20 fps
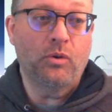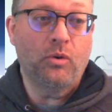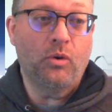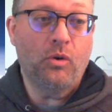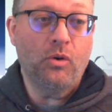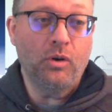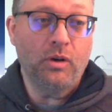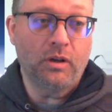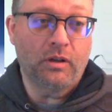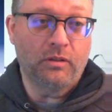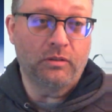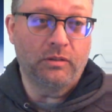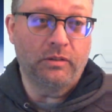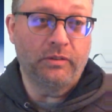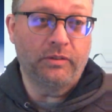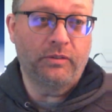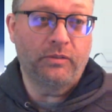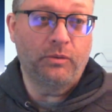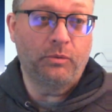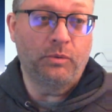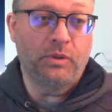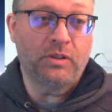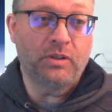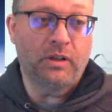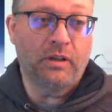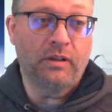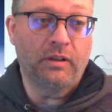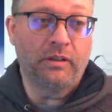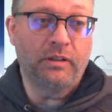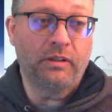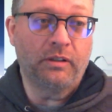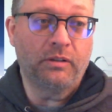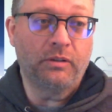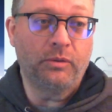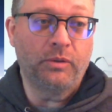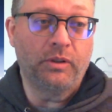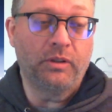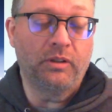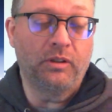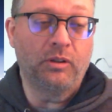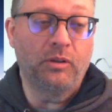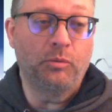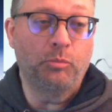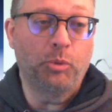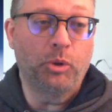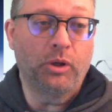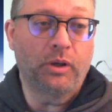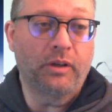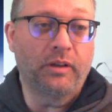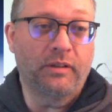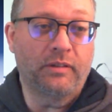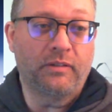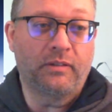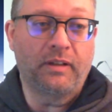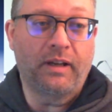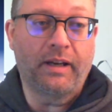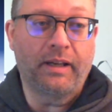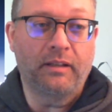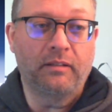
oracles, which are included in the book. It's not